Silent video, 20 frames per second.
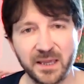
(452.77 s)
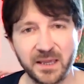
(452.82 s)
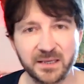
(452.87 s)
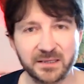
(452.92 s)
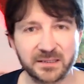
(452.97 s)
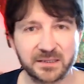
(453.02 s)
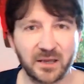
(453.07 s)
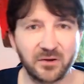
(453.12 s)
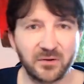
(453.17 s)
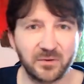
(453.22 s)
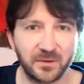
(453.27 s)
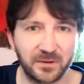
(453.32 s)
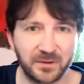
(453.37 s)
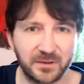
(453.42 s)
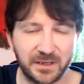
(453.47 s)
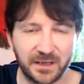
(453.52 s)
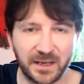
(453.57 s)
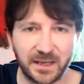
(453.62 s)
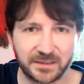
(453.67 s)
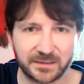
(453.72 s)
So
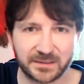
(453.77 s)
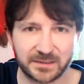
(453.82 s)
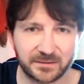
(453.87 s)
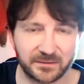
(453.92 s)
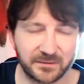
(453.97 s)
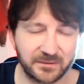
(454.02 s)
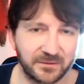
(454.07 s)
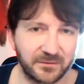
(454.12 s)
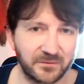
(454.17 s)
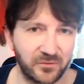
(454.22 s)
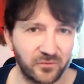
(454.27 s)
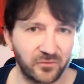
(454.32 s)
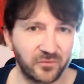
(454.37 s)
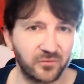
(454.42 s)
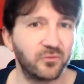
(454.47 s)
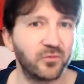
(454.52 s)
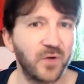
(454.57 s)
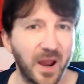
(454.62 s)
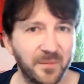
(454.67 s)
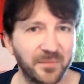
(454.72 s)
let's
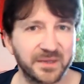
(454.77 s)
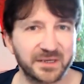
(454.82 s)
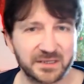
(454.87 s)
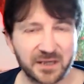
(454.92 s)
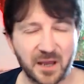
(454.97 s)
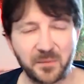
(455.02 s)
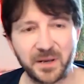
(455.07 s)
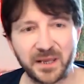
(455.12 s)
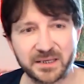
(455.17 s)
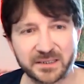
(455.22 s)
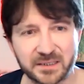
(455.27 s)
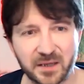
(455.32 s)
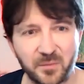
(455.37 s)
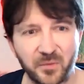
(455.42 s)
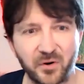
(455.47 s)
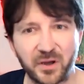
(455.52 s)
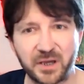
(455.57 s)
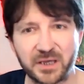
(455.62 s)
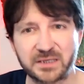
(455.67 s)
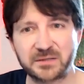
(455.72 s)
wrap this up. Let's
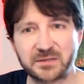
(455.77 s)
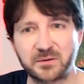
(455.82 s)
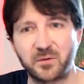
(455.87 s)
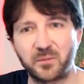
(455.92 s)
summarize.